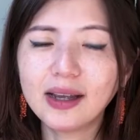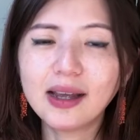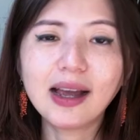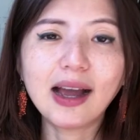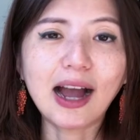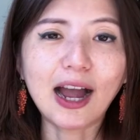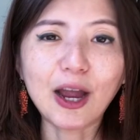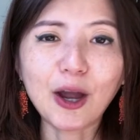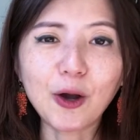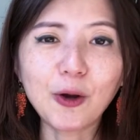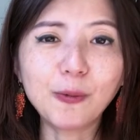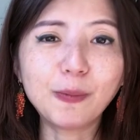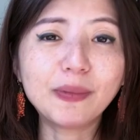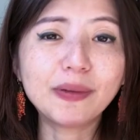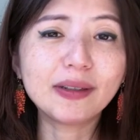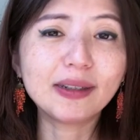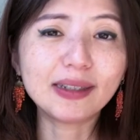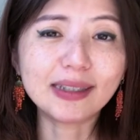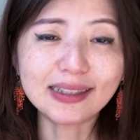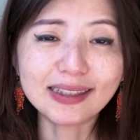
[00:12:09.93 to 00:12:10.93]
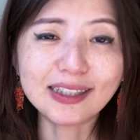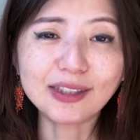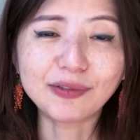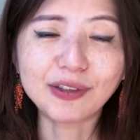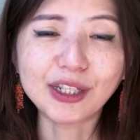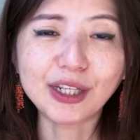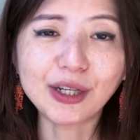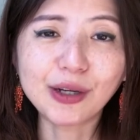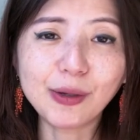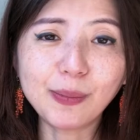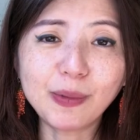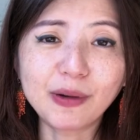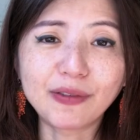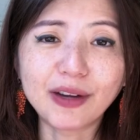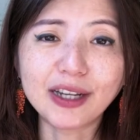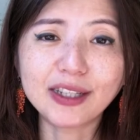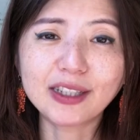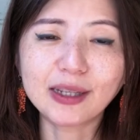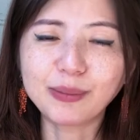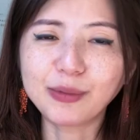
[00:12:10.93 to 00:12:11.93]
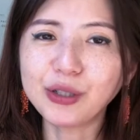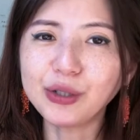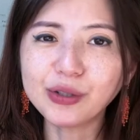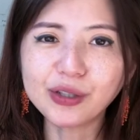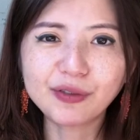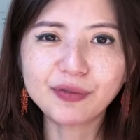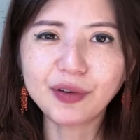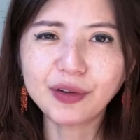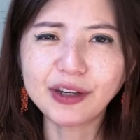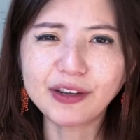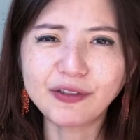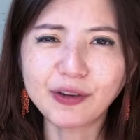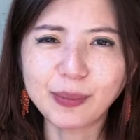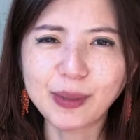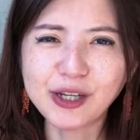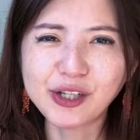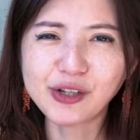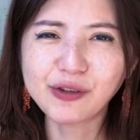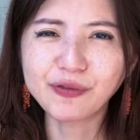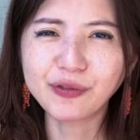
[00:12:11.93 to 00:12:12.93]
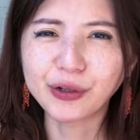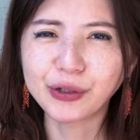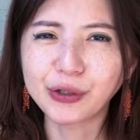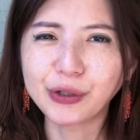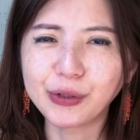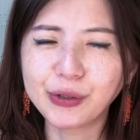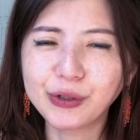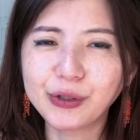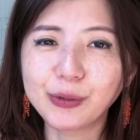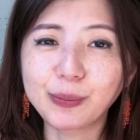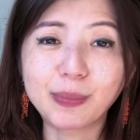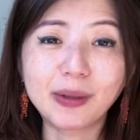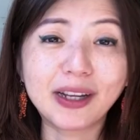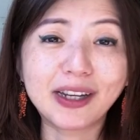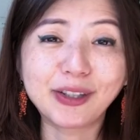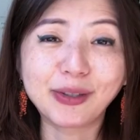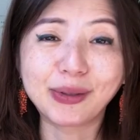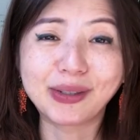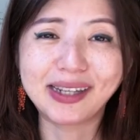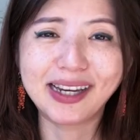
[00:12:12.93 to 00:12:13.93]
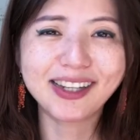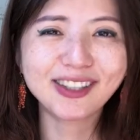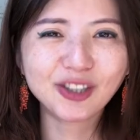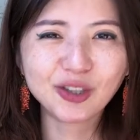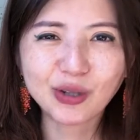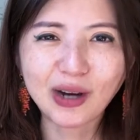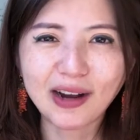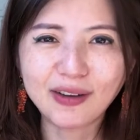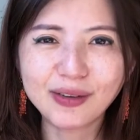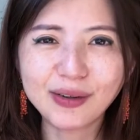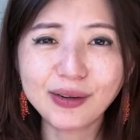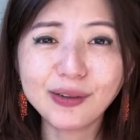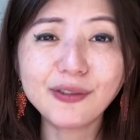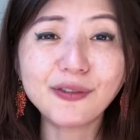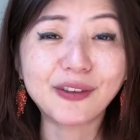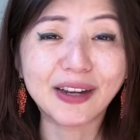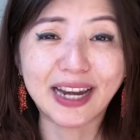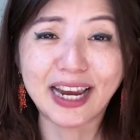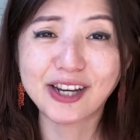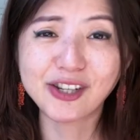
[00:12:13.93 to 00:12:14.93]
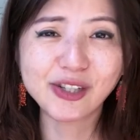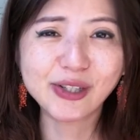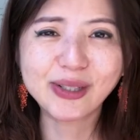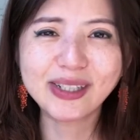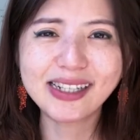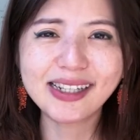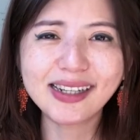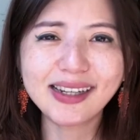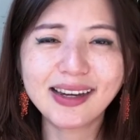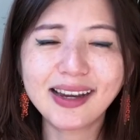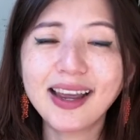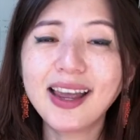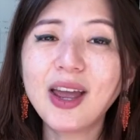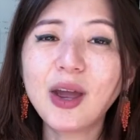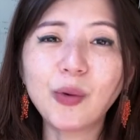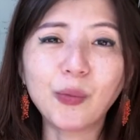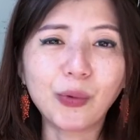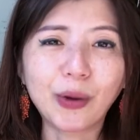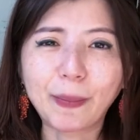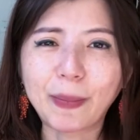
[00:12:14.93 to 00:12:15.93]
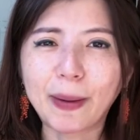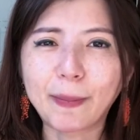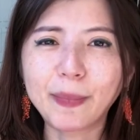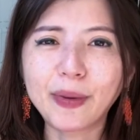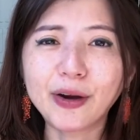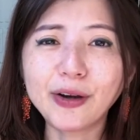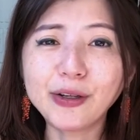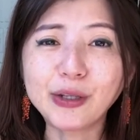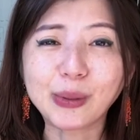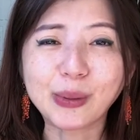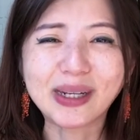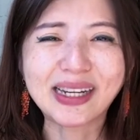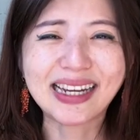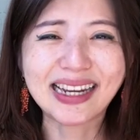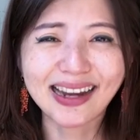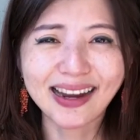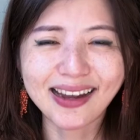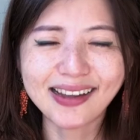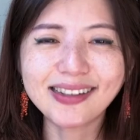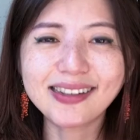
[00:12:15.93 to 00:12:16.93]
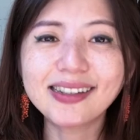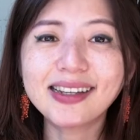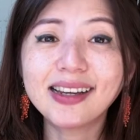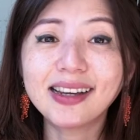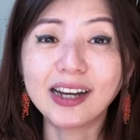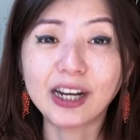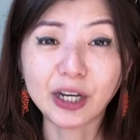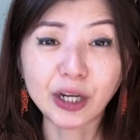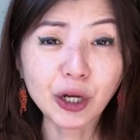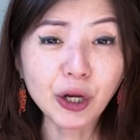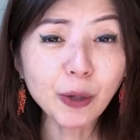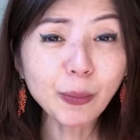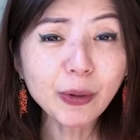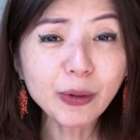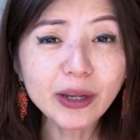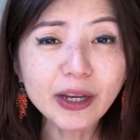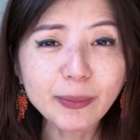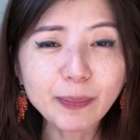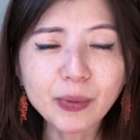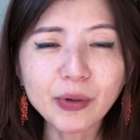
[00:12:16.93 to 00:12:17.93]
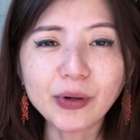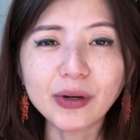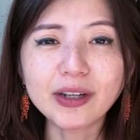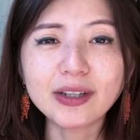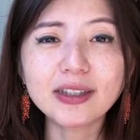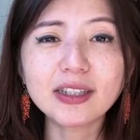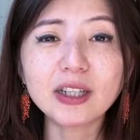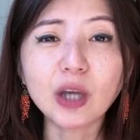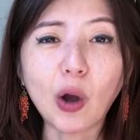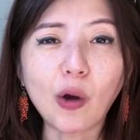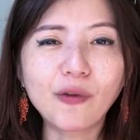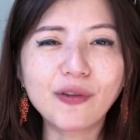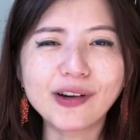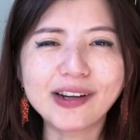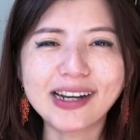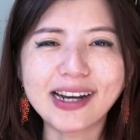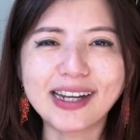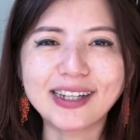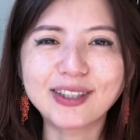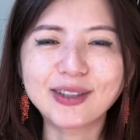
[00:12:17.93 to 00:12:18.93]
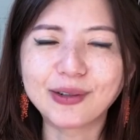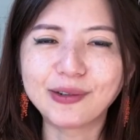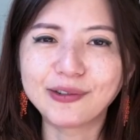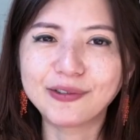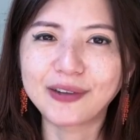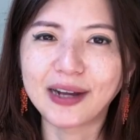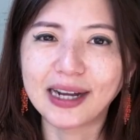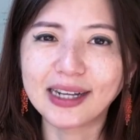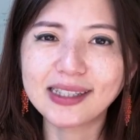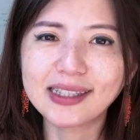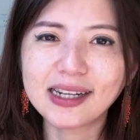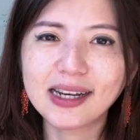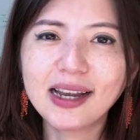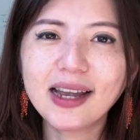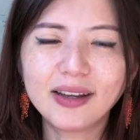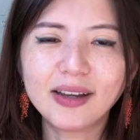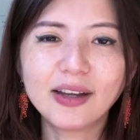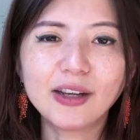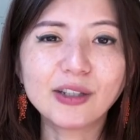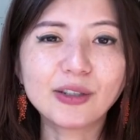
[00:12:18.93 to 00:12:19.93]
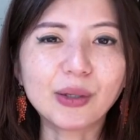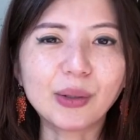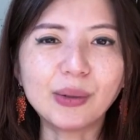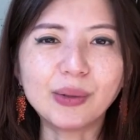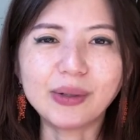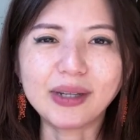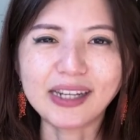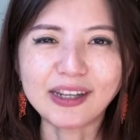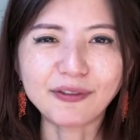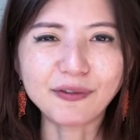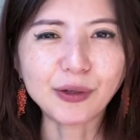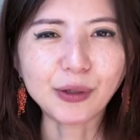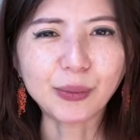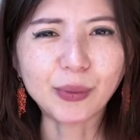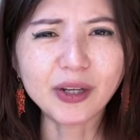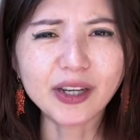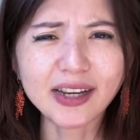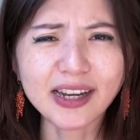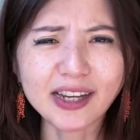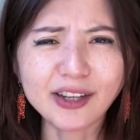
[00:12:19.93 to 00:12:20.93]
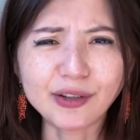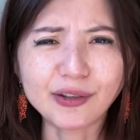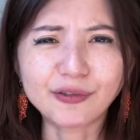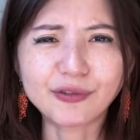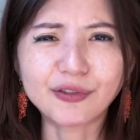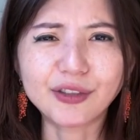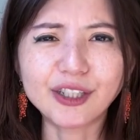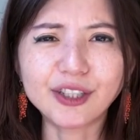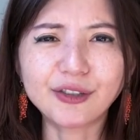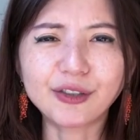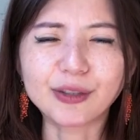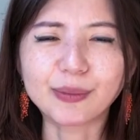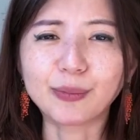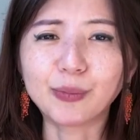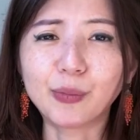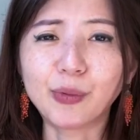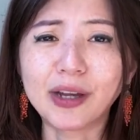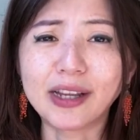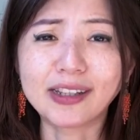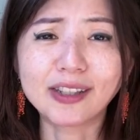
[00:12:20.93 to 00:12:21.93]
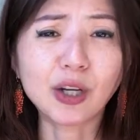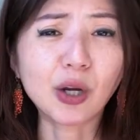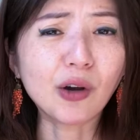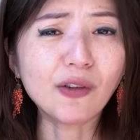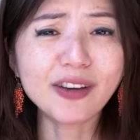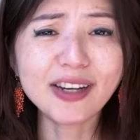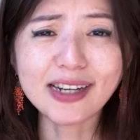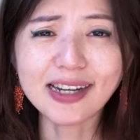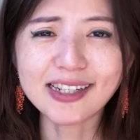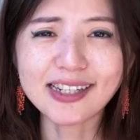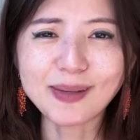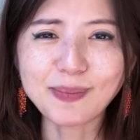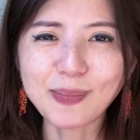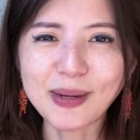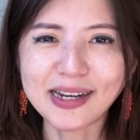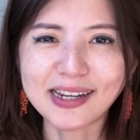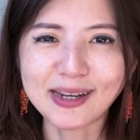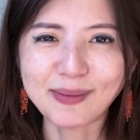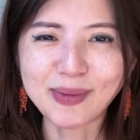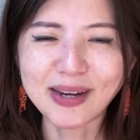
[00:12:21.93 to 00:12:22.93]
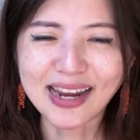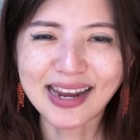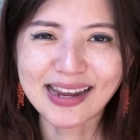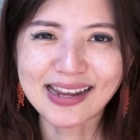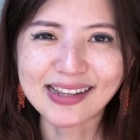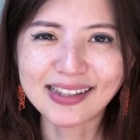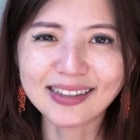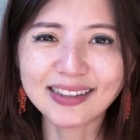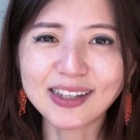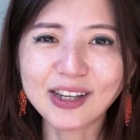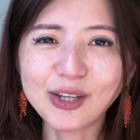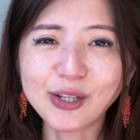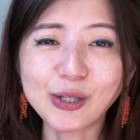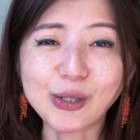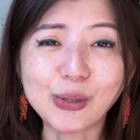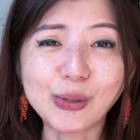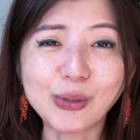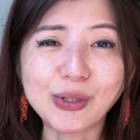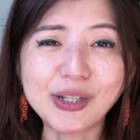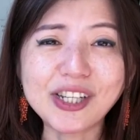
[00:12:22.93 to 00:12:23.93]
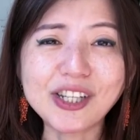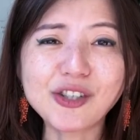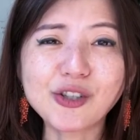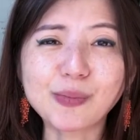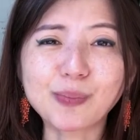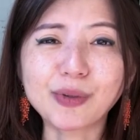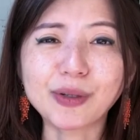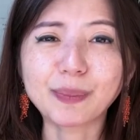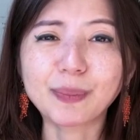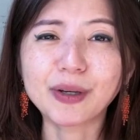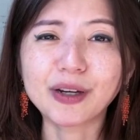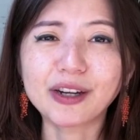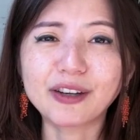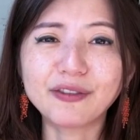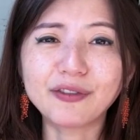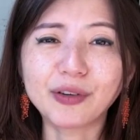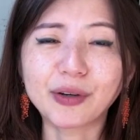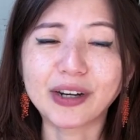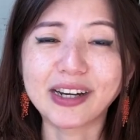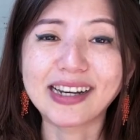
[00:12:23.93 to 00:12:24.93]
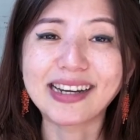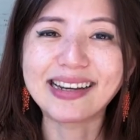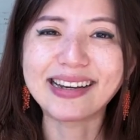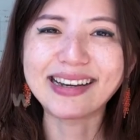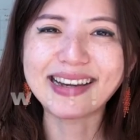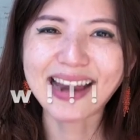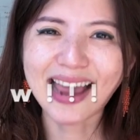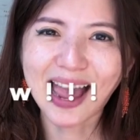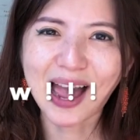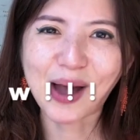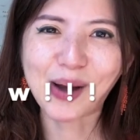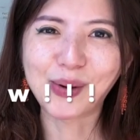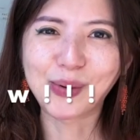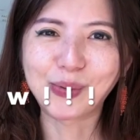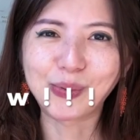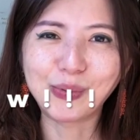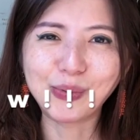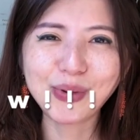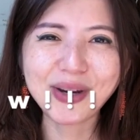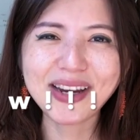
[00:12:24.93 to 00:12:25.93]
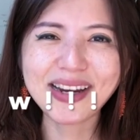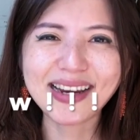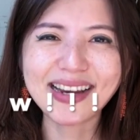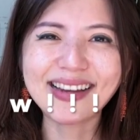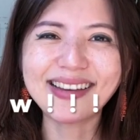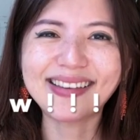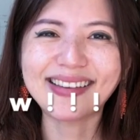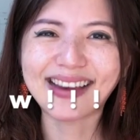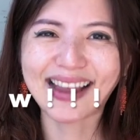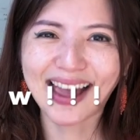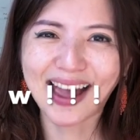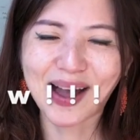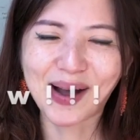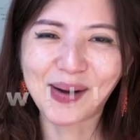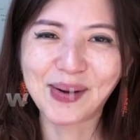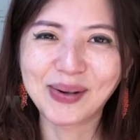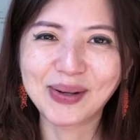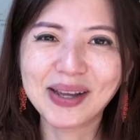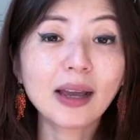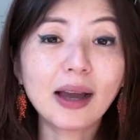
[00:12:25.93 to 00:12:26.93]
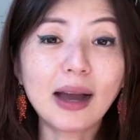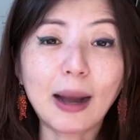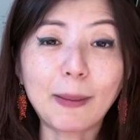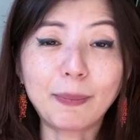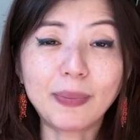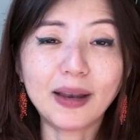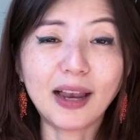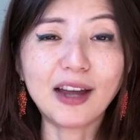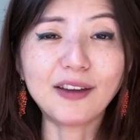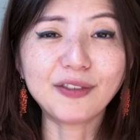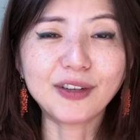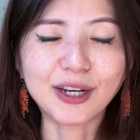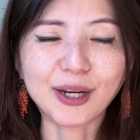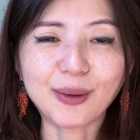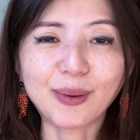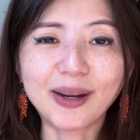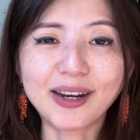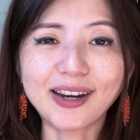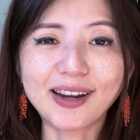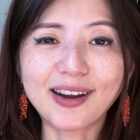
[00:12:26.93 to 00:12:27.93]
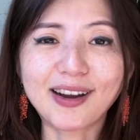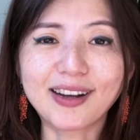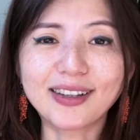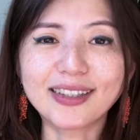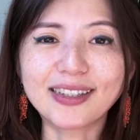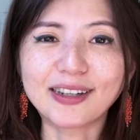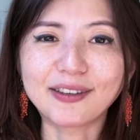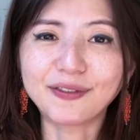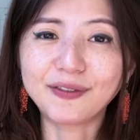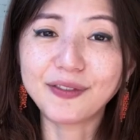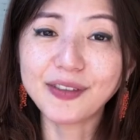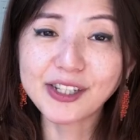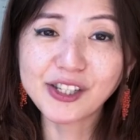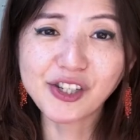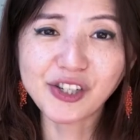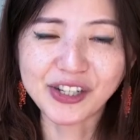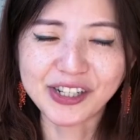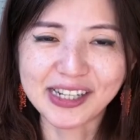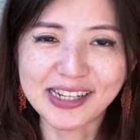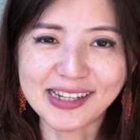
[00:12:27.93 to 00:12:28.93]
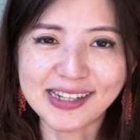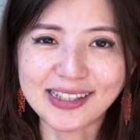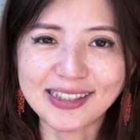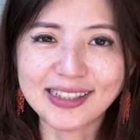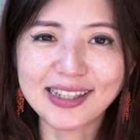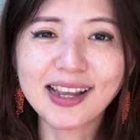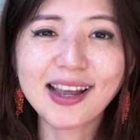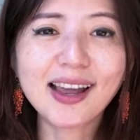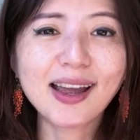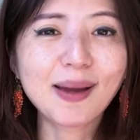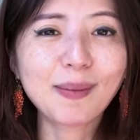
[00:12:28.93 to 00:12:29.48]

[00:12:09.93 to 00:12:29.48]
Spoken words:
I hope this video provides some useful information for you to plan your next travel financially. Remember, you can't accumulate points overnight so fast. So if you want to get your free trip when COVID-19 pandemic ends, you need to prepare for it now, really now. Apply for the credit cards that fit your needs.